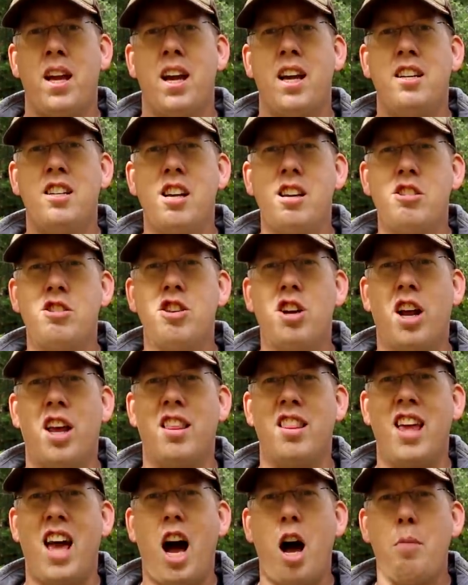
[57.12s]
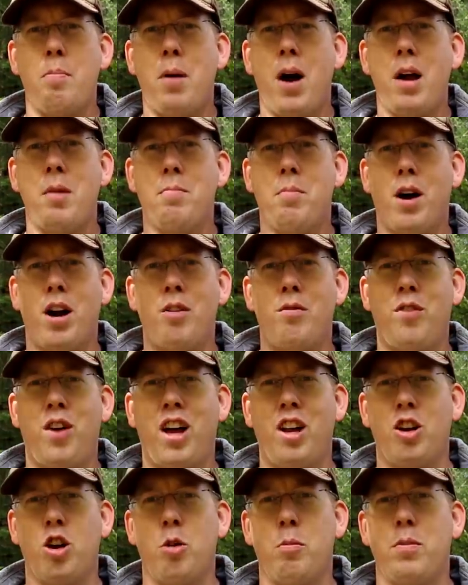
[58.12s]
Additionally, the Alpine butterfly
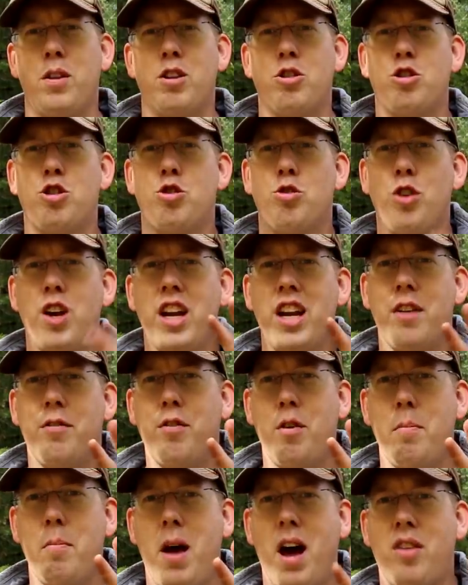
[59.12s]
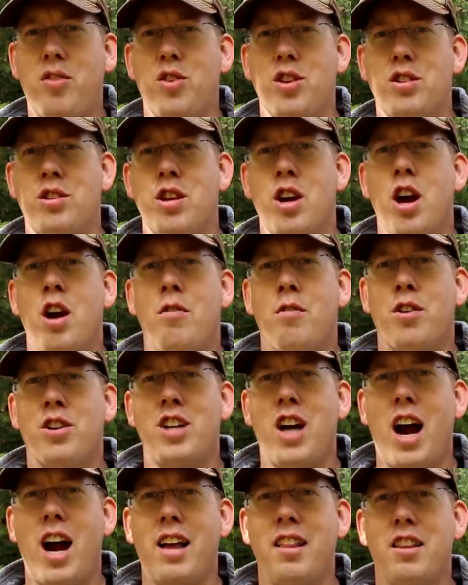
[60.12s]
loop, there's three different methods for
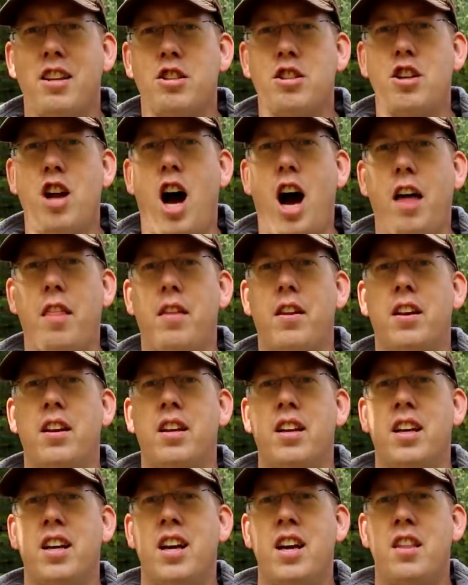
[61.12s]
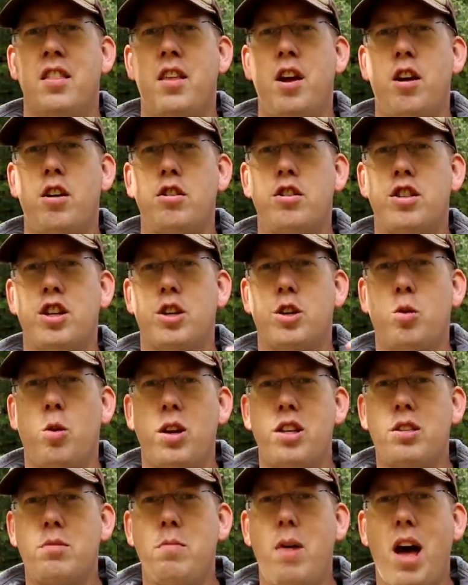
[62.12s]
tying this knot. There's the
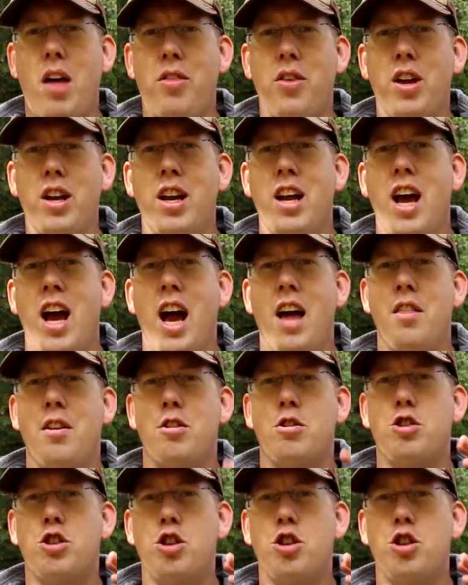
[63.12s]
twist method and there's